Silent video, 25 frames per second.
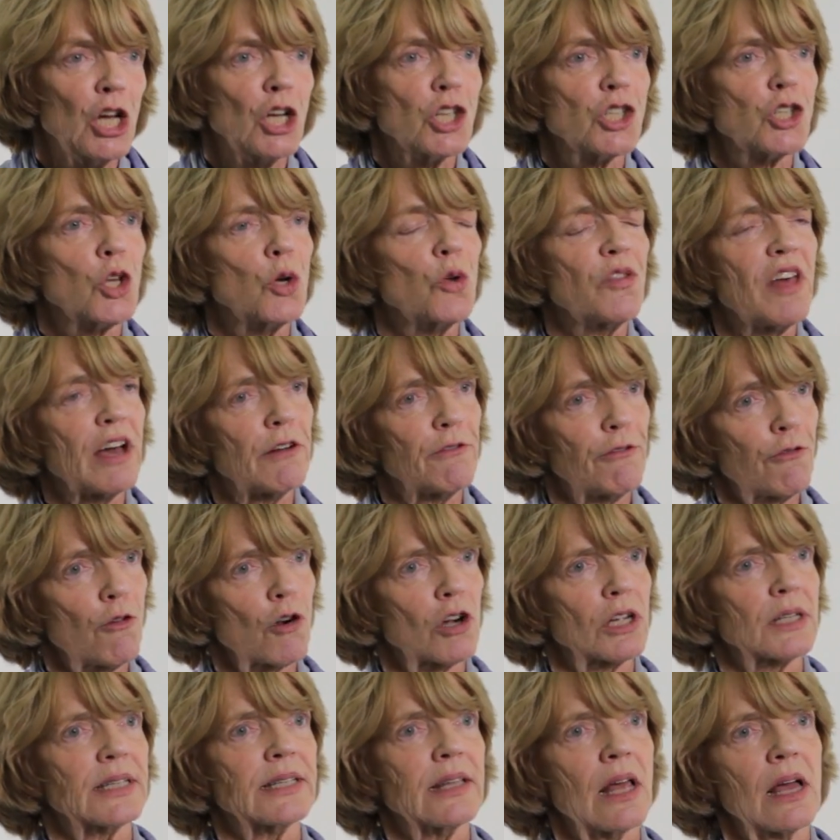So, that
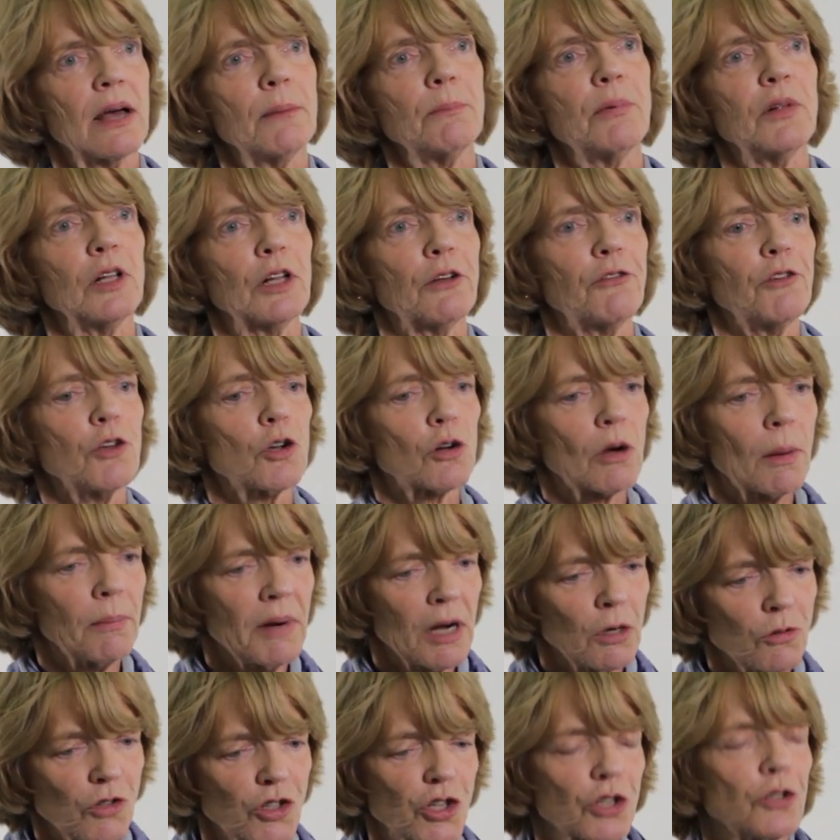for example, if you're
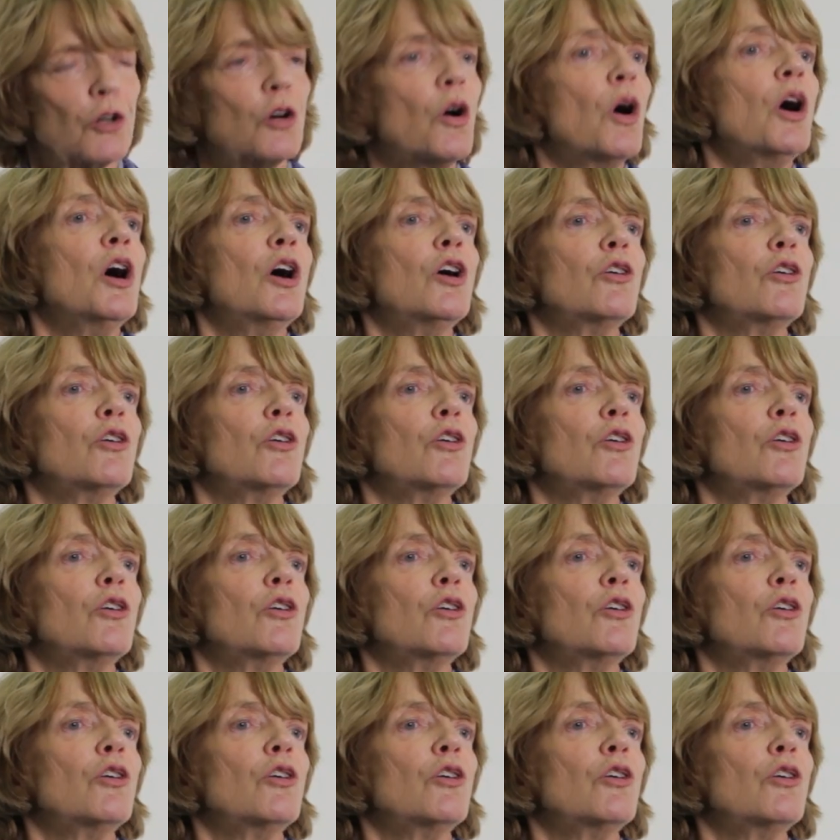about to